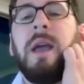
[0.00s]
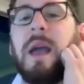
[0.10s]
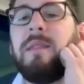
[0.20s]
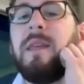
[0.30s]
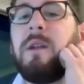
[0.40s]

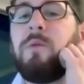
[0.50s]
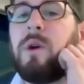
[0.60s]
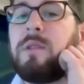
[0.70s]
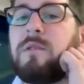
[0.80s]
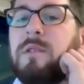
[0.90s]
And then
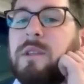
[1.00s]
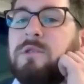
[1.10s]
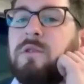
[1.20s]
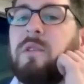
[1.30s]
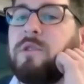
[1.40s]
once the
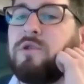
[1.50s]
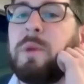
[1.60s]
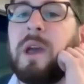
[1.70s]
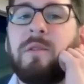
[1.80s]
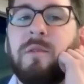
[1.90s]
legislature
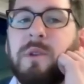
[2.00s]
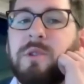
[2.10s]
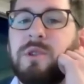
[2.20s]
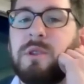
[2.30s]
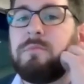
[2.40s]
passed the
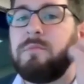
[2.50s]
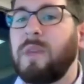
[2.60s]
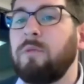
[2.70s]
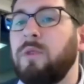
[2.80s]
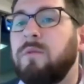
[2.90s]
budget,
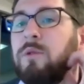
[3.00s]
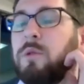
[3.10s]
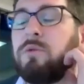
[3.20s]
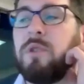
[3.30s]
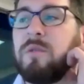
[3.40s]
that revenue
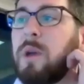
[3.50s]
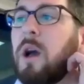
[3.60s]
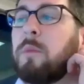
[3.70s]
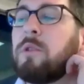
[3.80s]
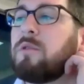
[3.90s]
increased by
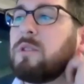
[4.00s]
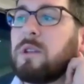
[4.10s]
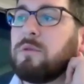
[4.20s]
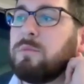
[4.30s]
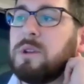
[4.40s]
almost
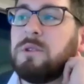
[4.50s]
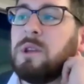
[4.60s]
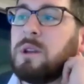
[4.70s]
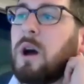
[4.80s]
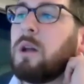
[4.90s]
another $1
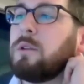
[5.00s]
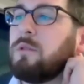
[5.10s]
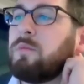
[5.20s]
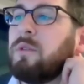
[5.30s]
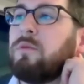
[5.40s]
billion
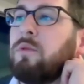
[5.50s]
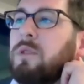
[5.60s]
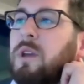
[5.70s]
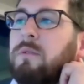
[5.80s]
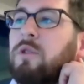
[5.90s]
before the
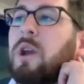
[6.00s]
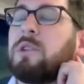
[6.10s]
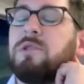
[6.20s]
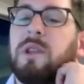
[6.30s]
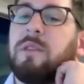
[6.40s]
governor
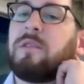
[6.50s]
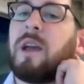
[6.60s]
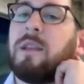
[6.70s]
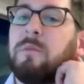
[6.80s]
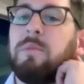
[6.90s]
actually
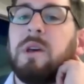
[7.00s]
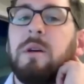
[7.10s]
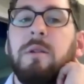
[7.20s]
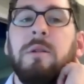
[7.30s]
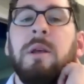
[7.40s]
signed the
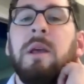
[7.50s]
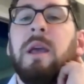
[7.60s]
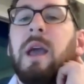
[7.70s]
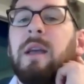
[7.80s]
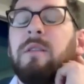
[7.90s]
bill.
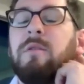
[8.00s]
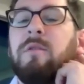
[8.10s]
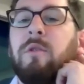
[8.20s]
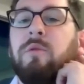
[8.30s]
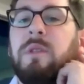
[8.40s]
And
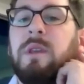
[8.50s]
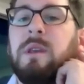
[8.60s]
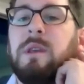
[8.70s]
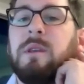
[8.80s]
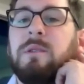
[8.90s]
so the